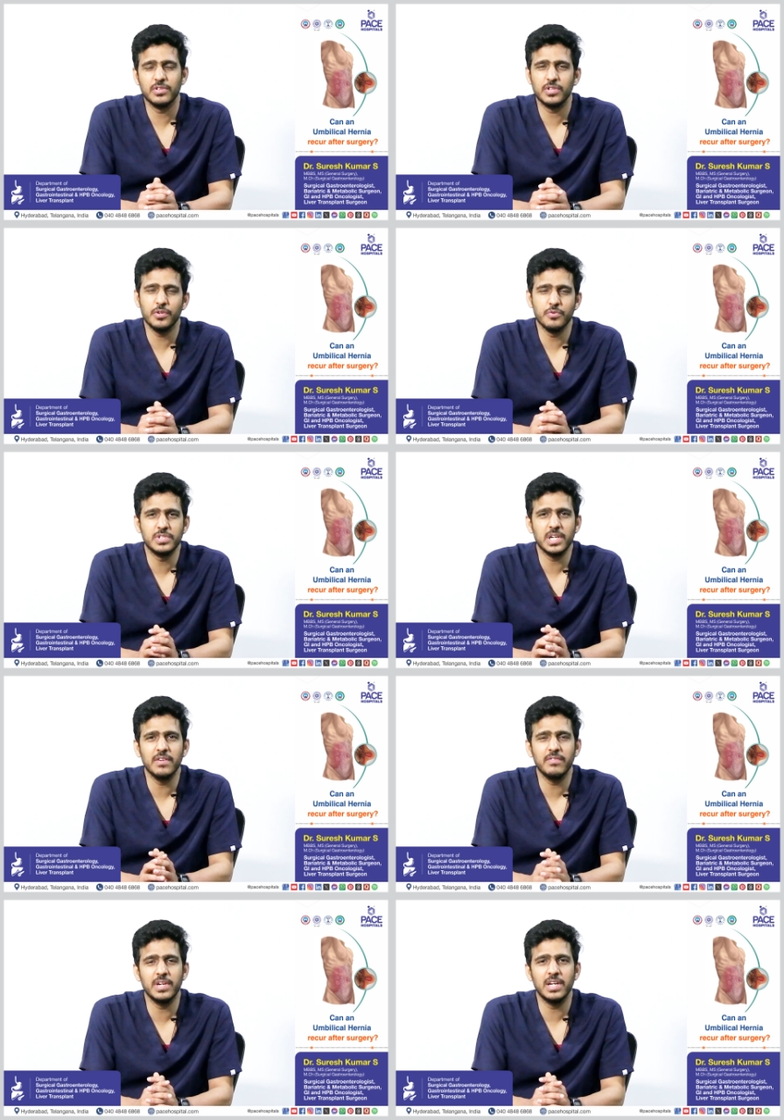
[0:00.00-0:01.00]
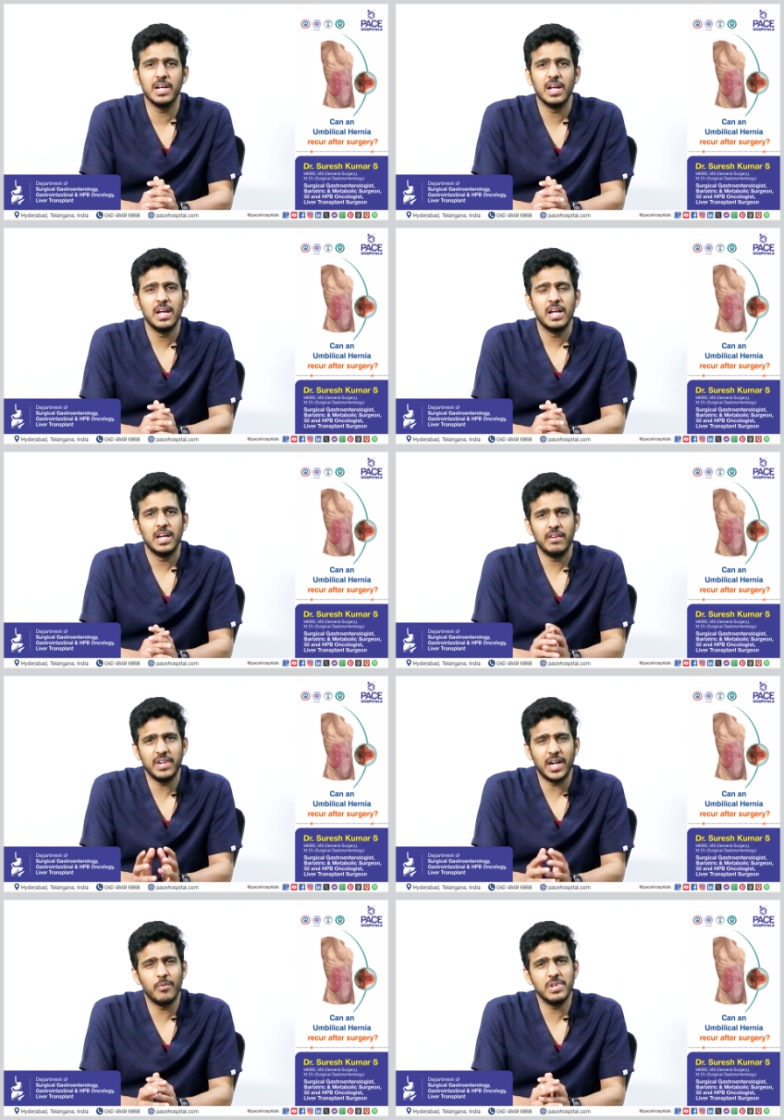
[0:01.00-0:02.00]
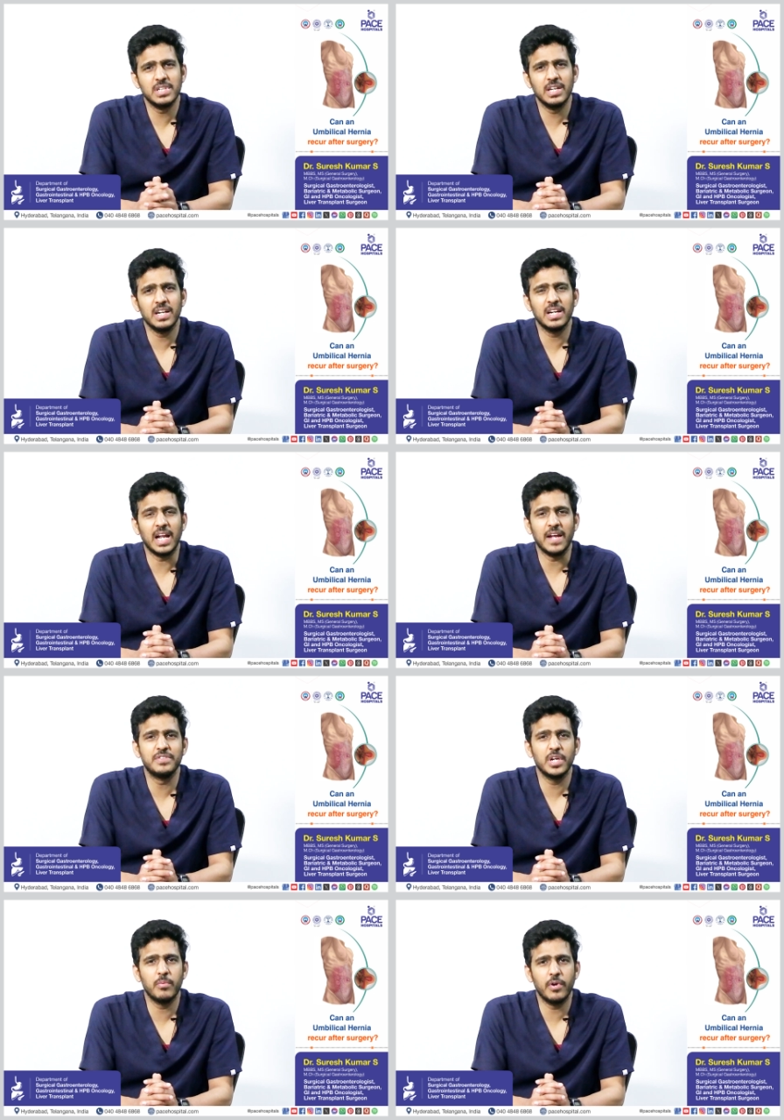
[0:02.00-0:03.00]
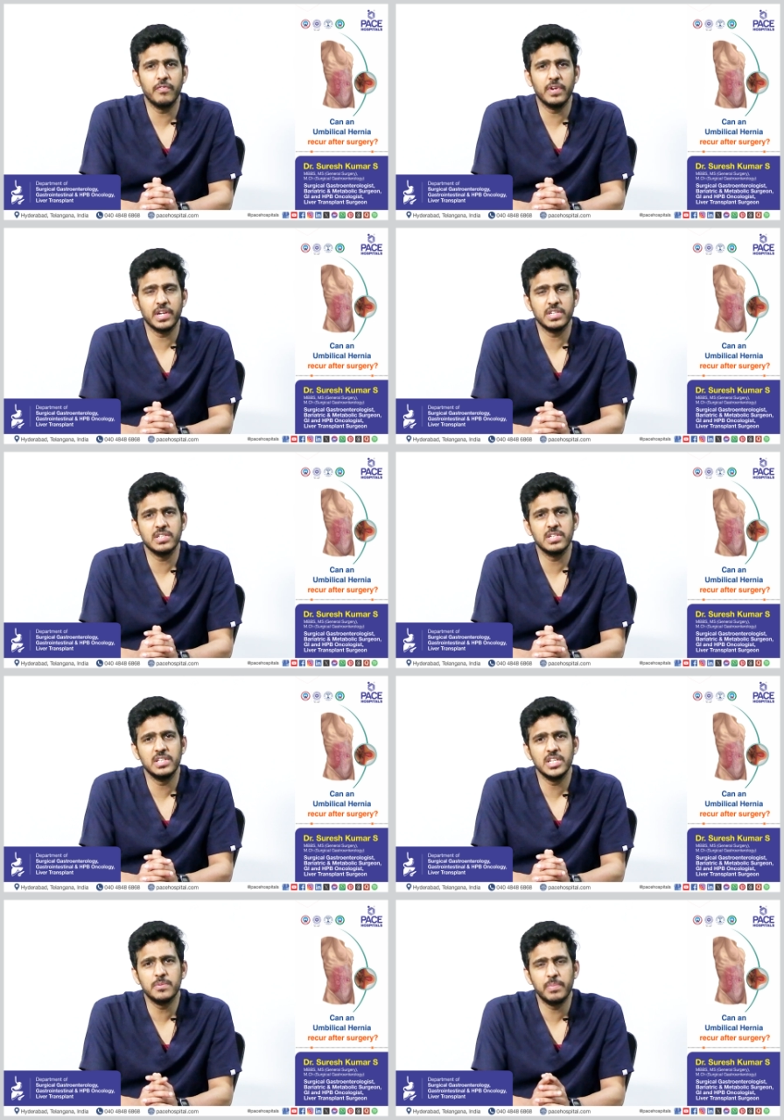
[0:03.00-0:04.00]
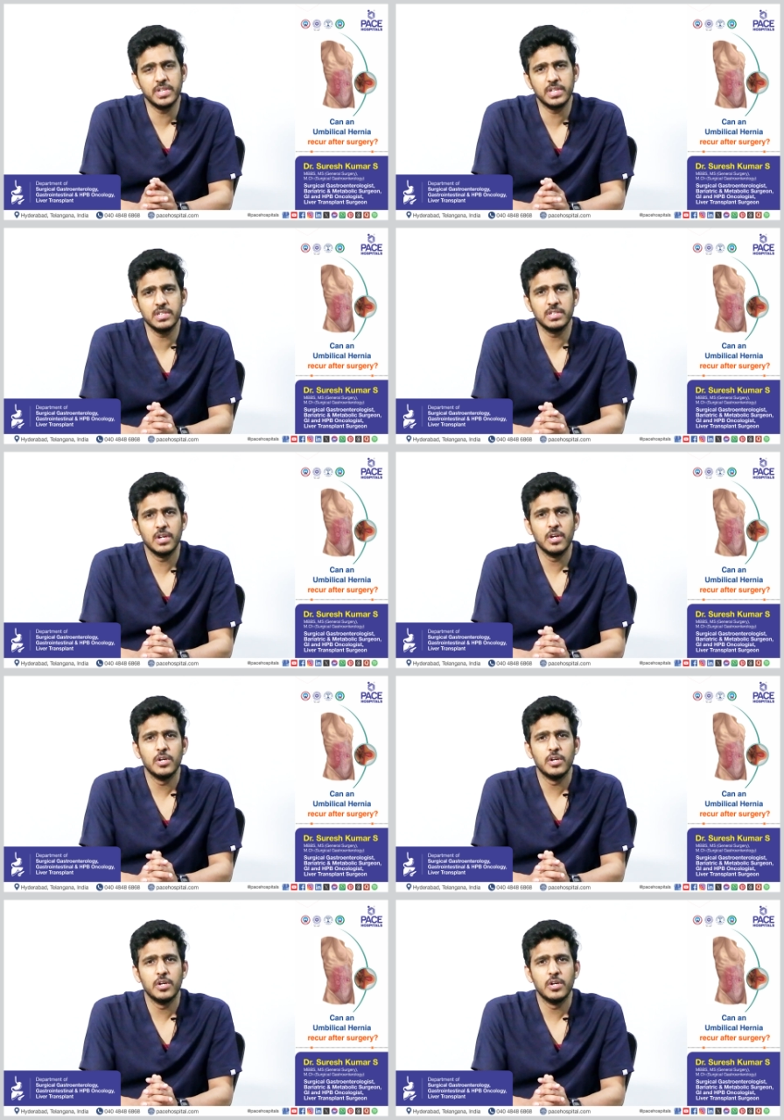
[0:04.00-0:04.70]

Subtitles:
So usually we advise certain lifestyle modifications in these patients